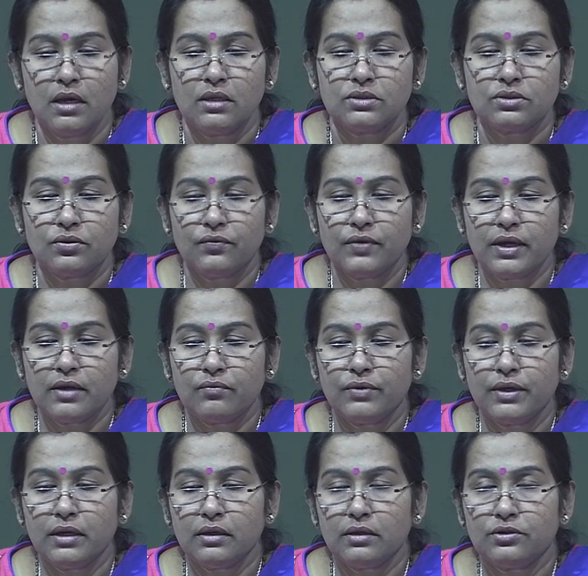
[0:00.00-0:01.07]
So, where
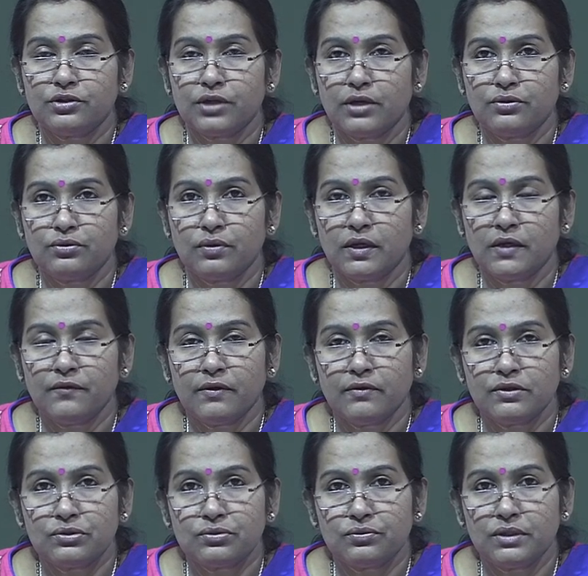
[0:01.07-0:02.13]
we try to give our
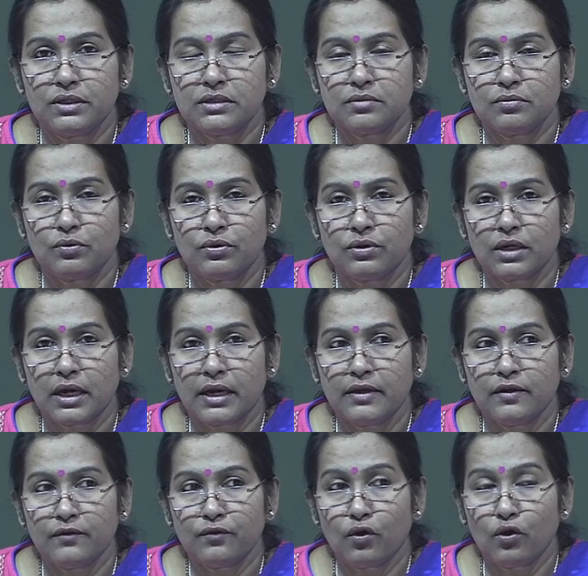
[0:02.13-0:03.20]
students a more kind
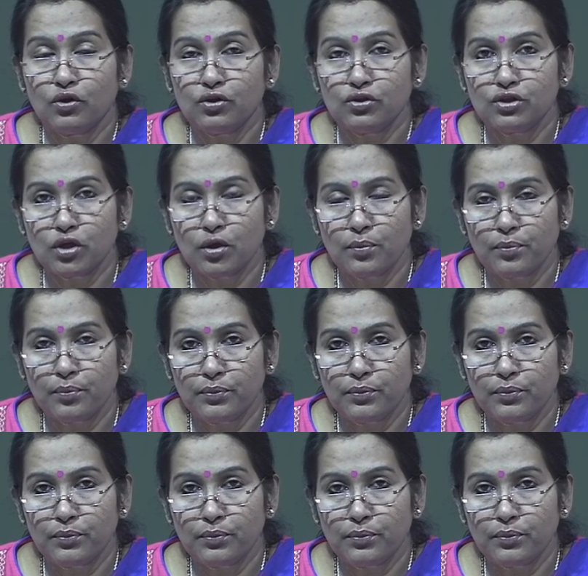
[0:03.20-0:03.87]
of on the job